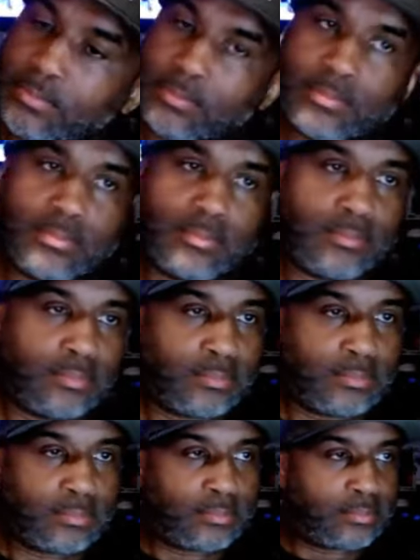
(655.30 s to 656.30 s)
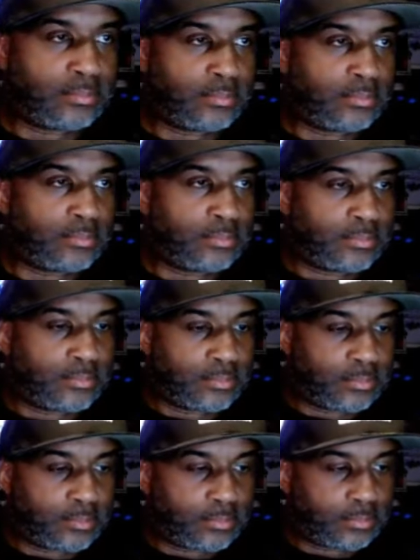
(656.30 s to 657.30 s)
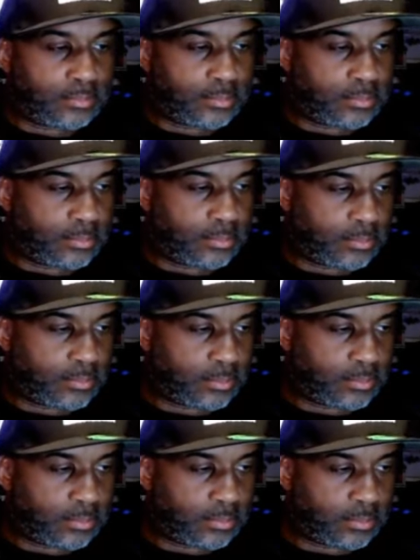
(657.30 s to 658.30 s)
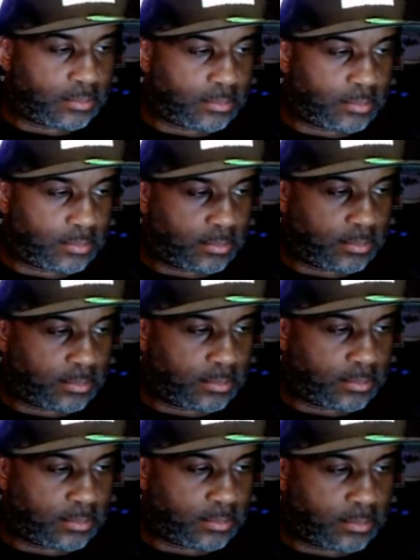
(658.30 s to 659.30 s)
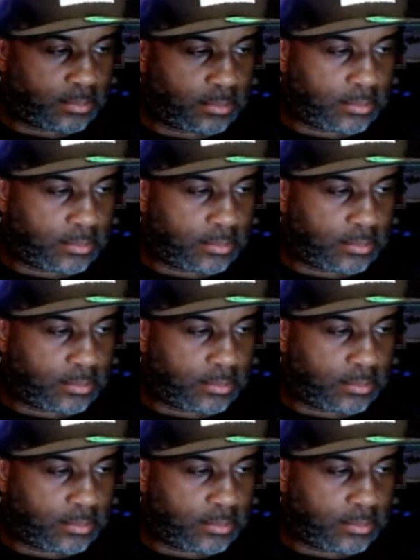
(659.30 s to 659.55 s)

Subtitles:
(silent)